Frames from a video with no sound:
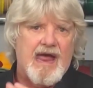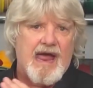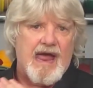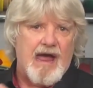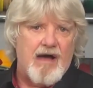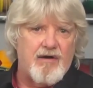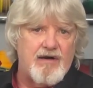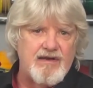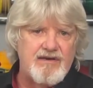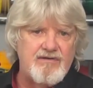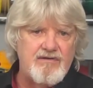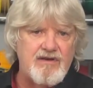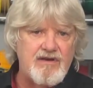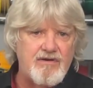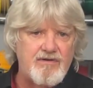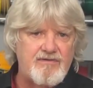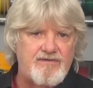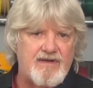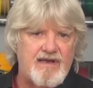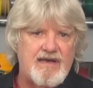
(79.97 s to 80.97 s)
How can you
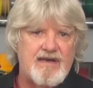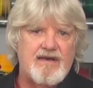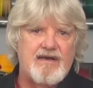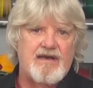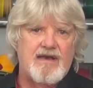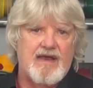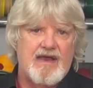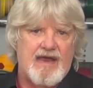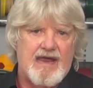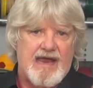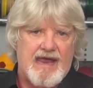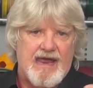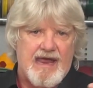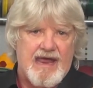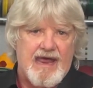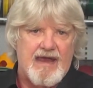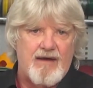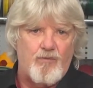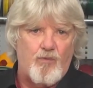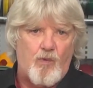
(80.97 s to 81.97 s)
use it?
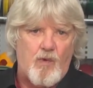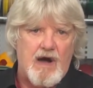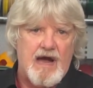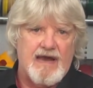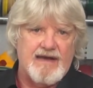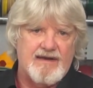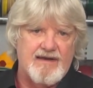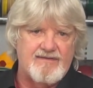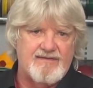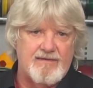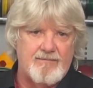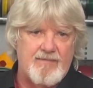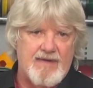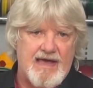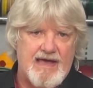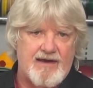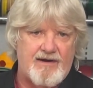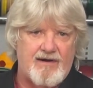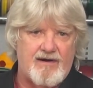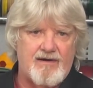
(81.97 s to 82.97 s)
And why does it
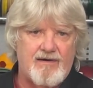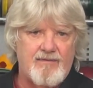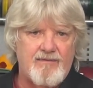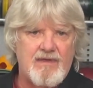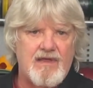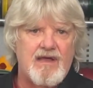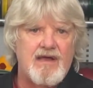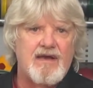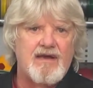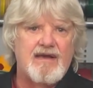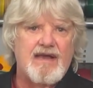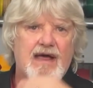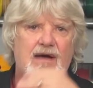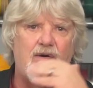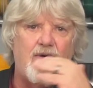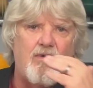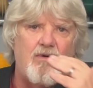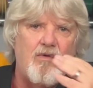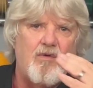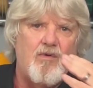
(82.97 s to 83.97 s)
matter?
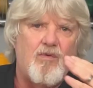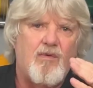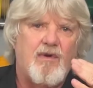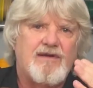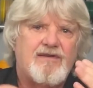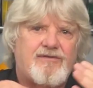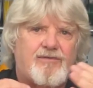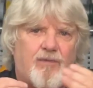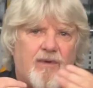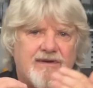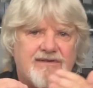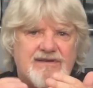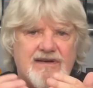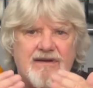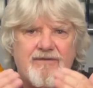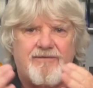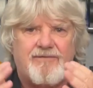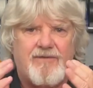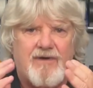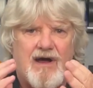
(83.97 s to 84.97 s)
Now, when
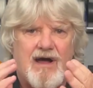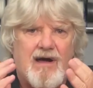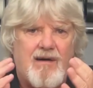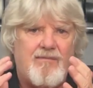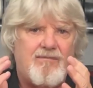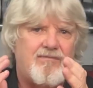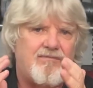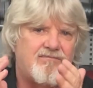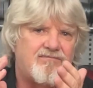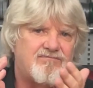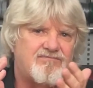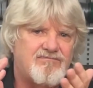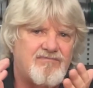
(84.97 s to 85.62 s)
switching from